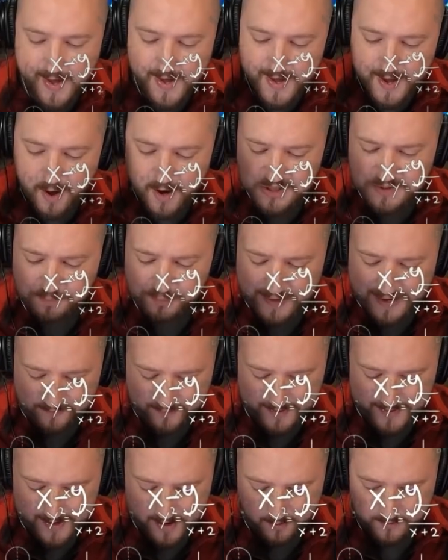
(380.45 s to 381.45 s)
here's the plan
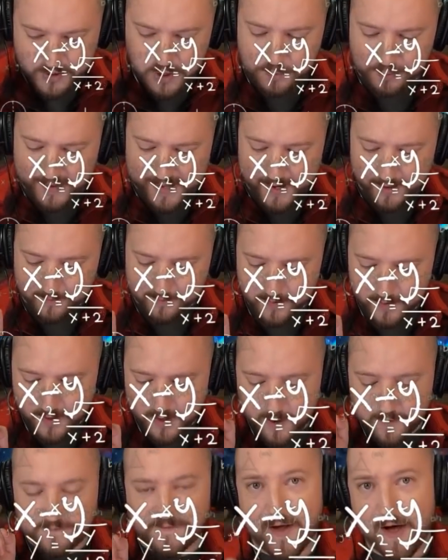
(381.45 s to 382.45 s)
right now. New plan.
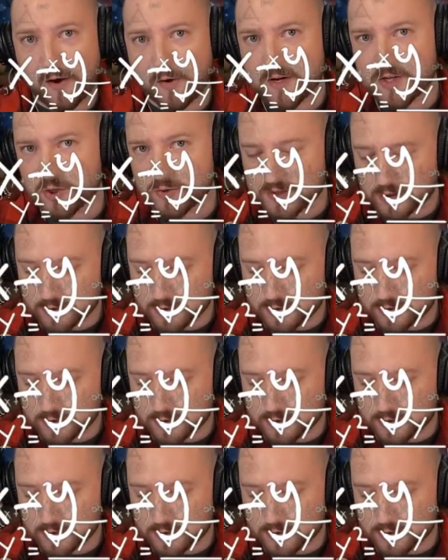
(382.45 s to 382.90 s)
Valkyrie destroys the